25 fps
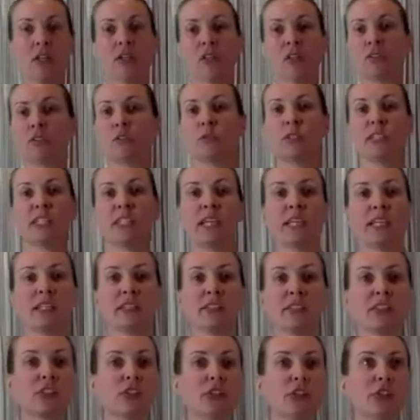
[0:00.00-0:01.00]
So what that
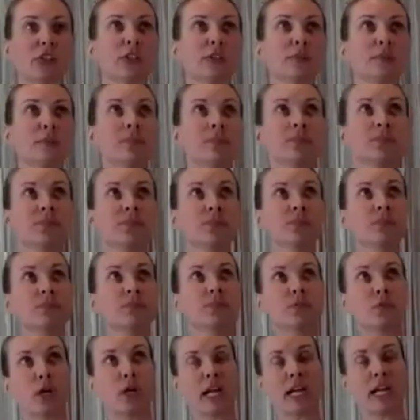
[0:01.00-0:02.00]
is, your
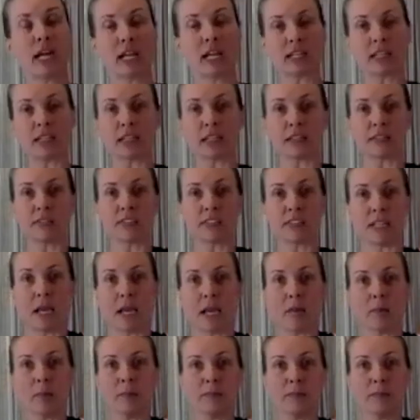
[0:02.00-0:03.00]
right hand lifts
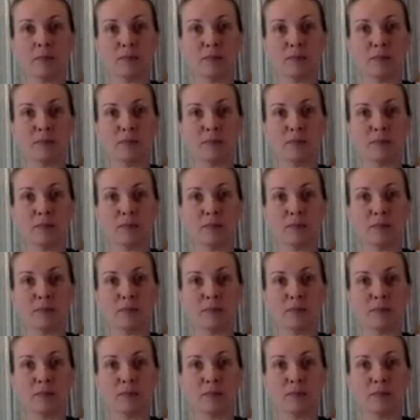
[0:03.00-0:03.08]
up,